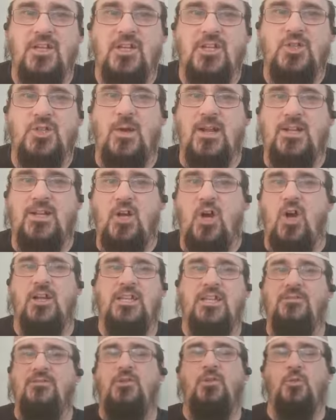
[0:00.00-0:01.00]
so I
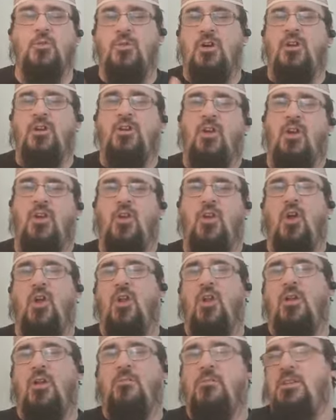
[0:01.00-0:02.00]
can't give you a,
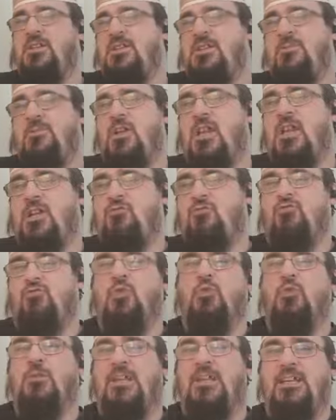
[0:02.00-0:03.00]
a, a, some kind of like a
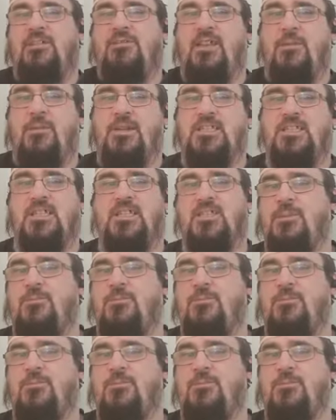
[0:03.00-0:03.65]
ruling, if that makes sense.